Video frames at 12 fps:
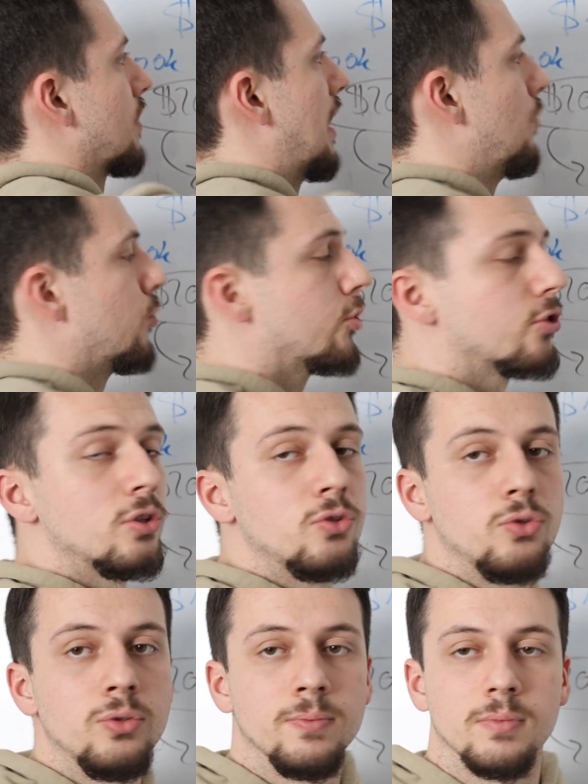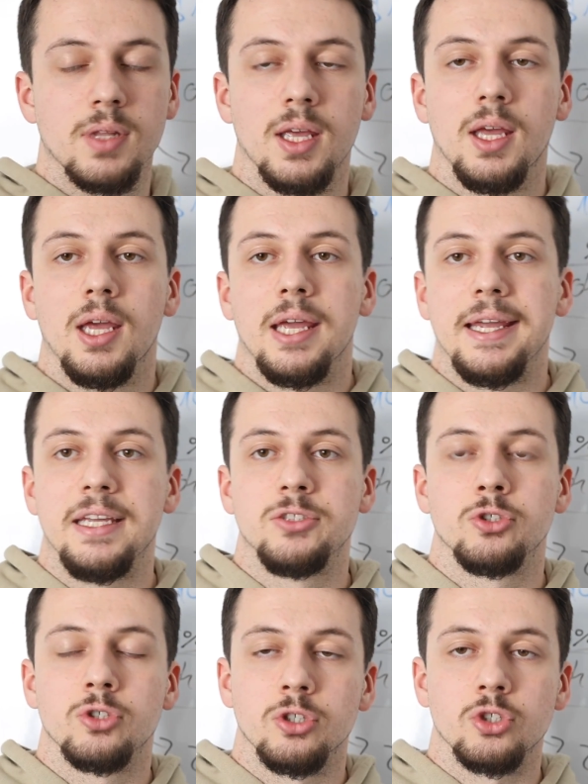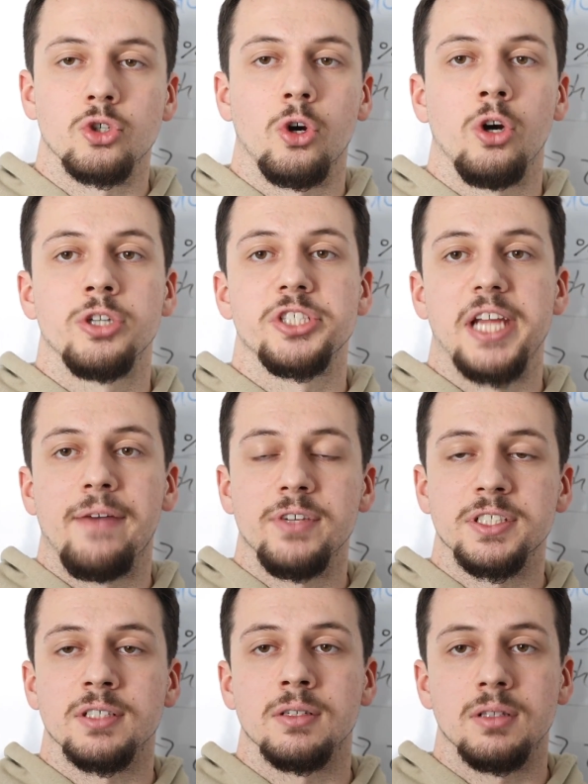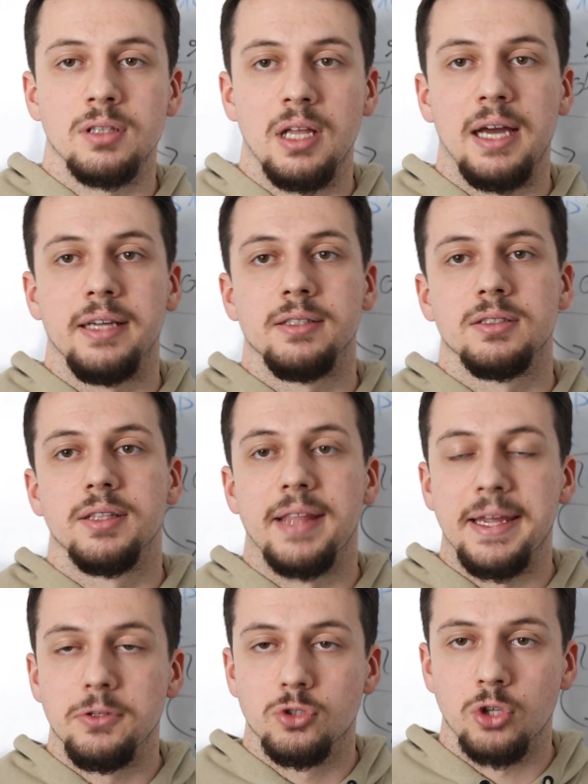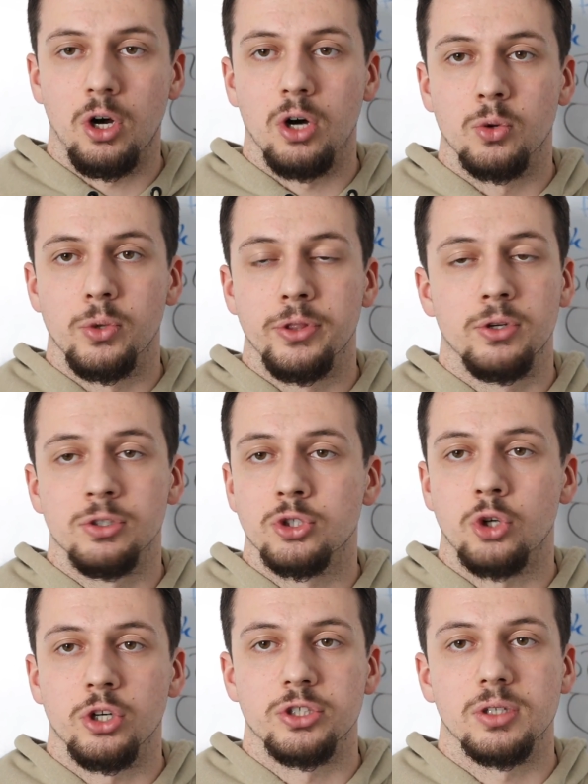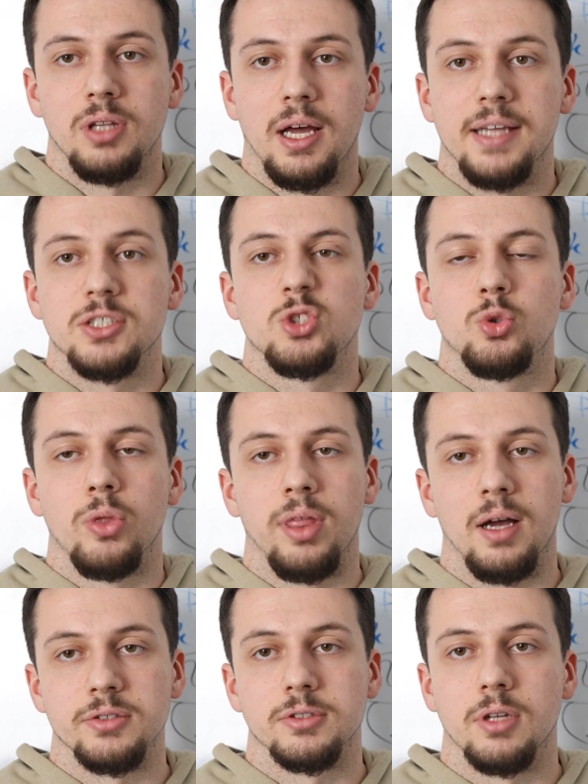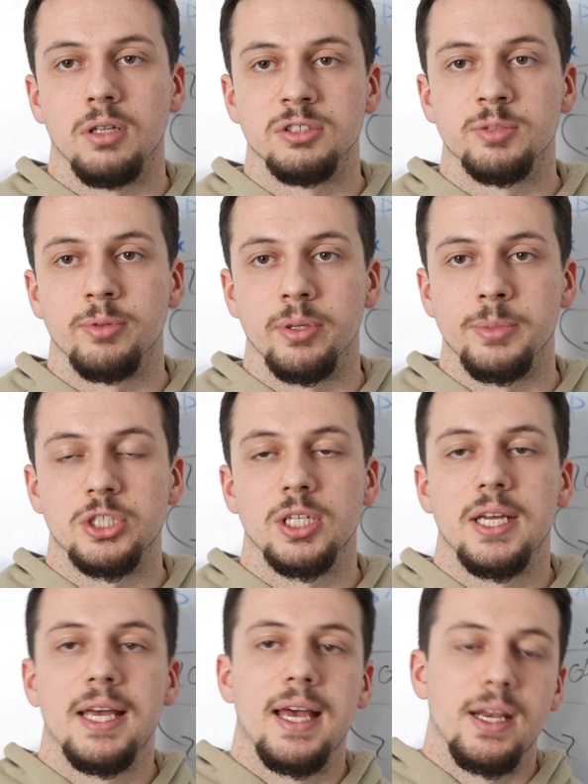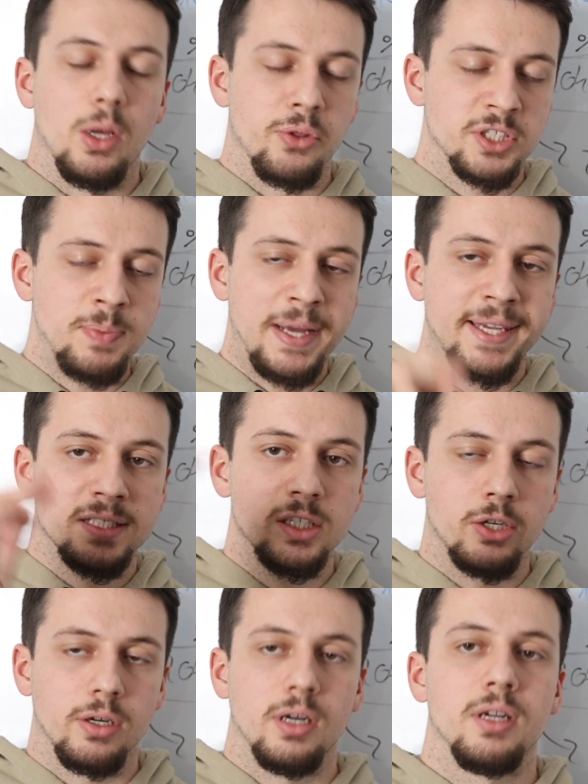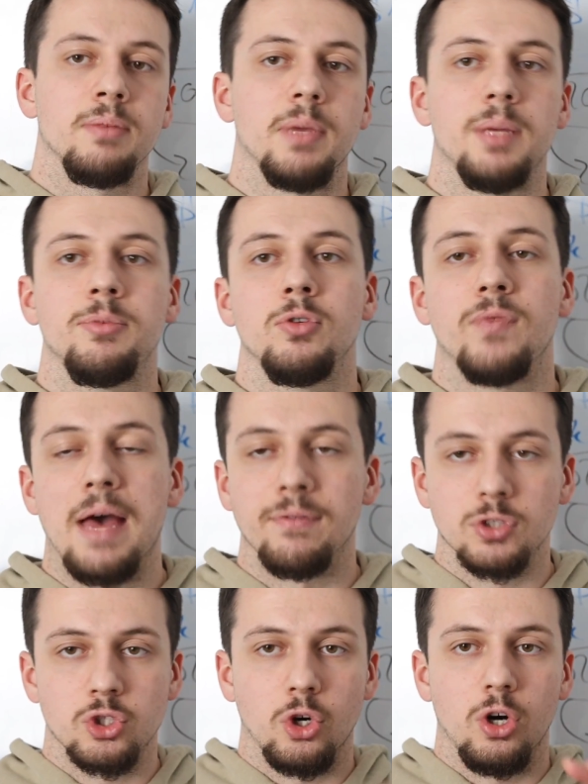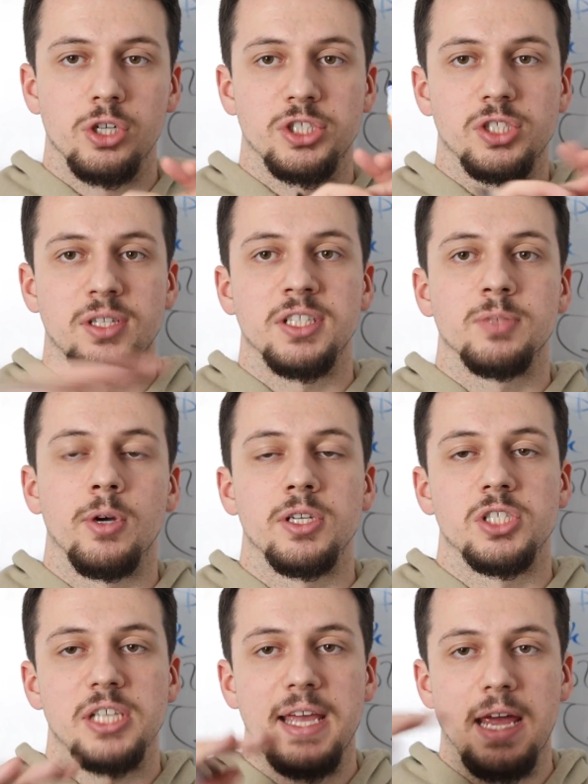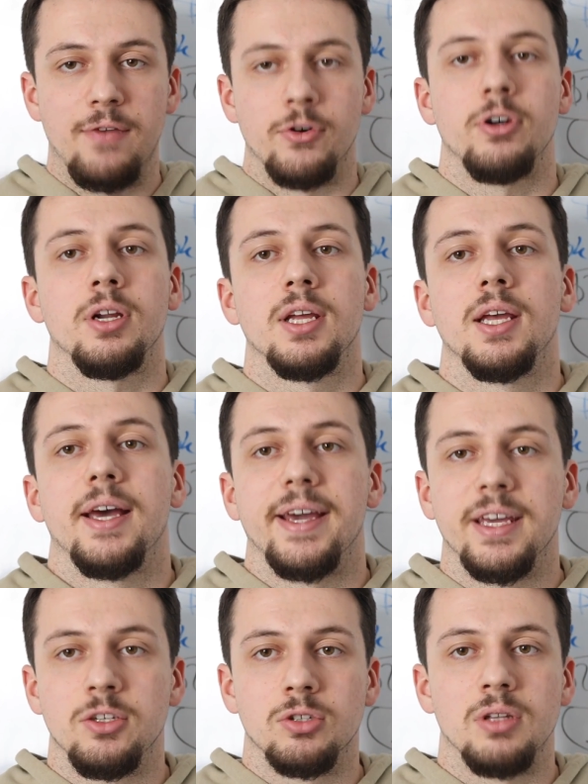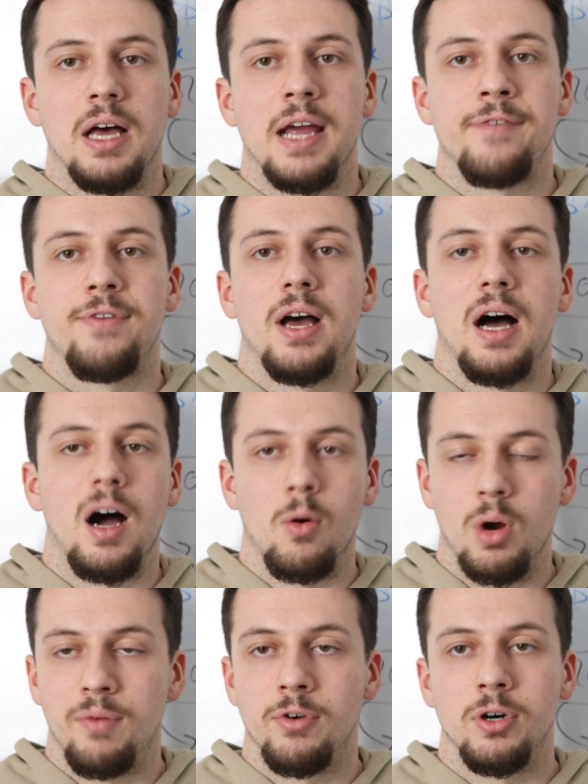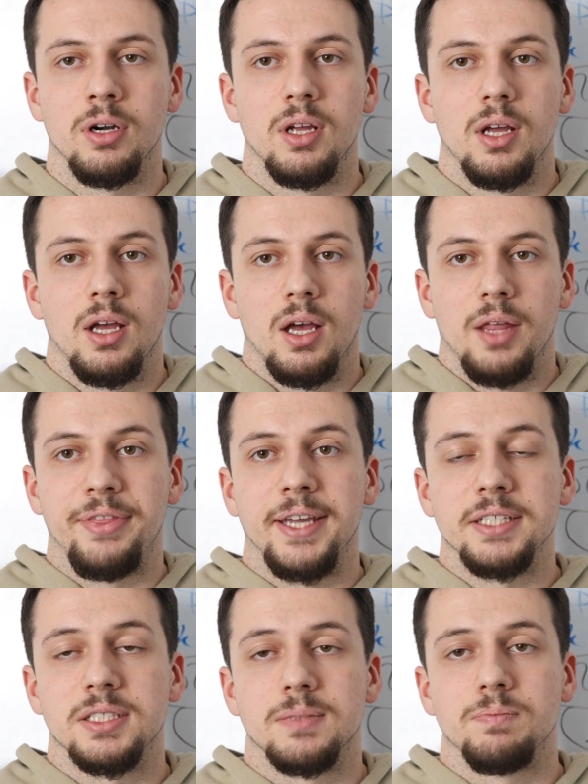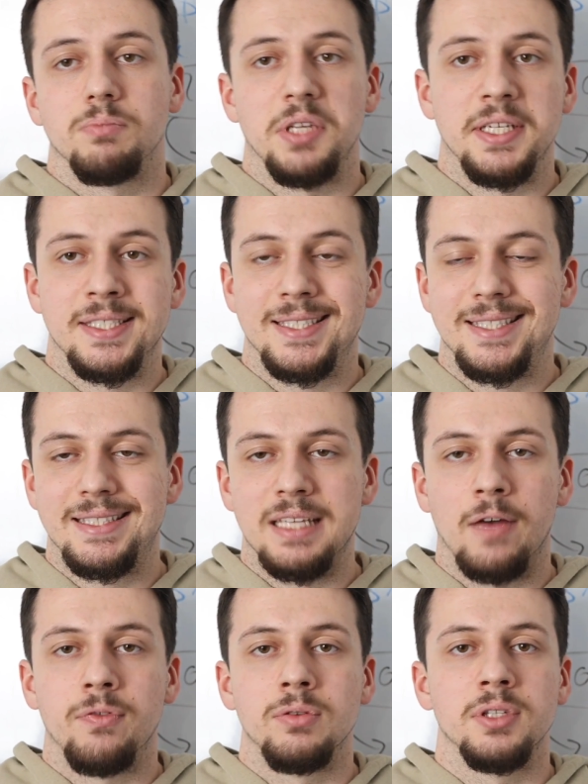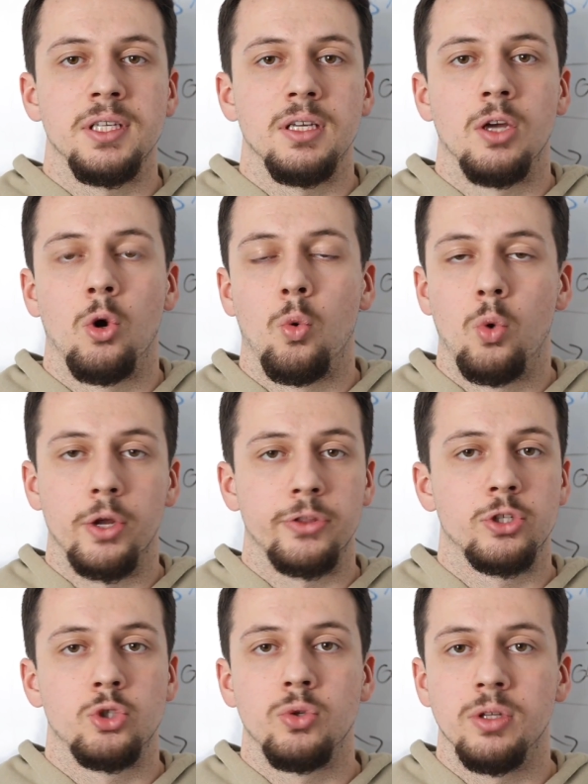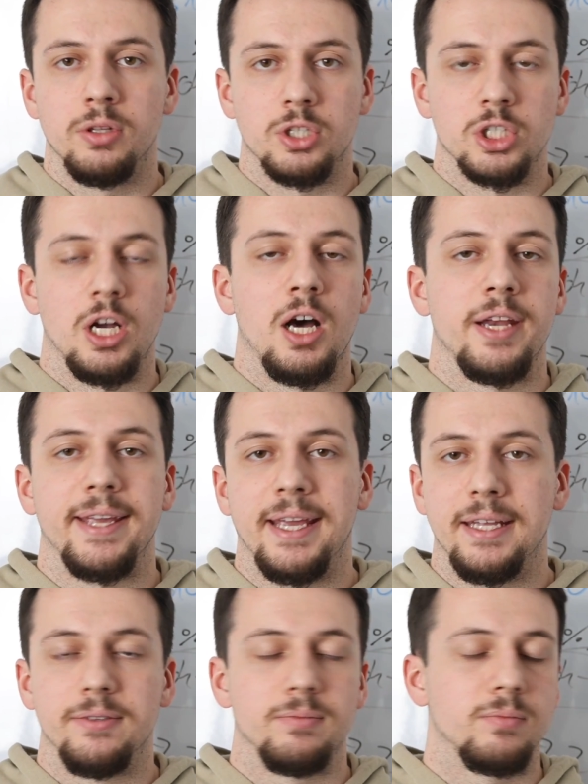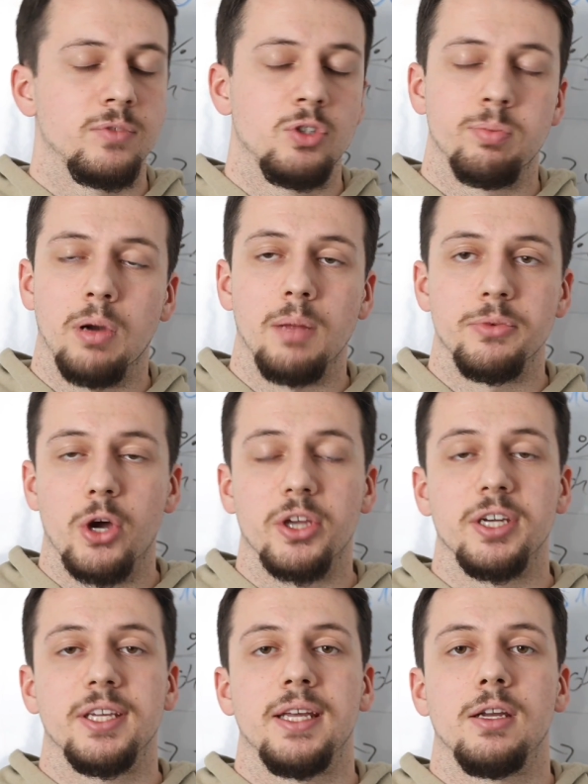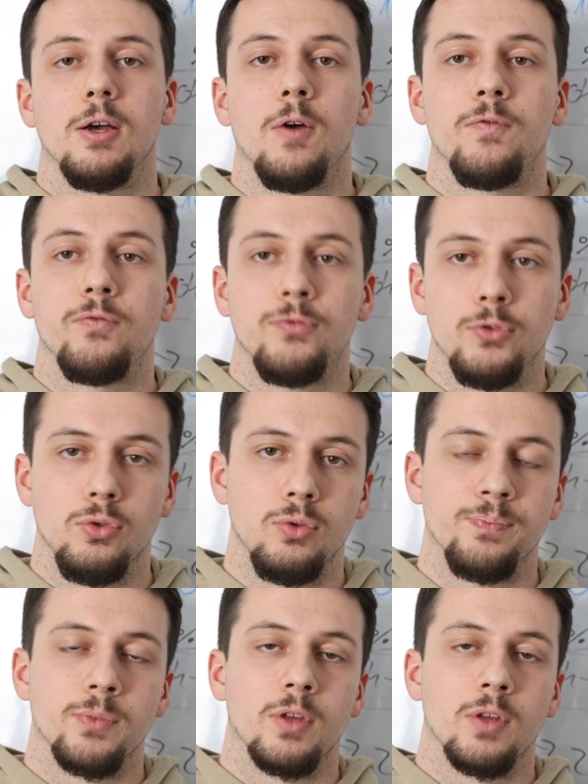And what you're going to do is you're going to charge every single client that you talk with. You're going to charge your clients $2,000 per image. Now, this might get scary. Maybe you haven't charged this much ever in your life. However, this is definitely worth shooting the shot, and you're probably not going to get a few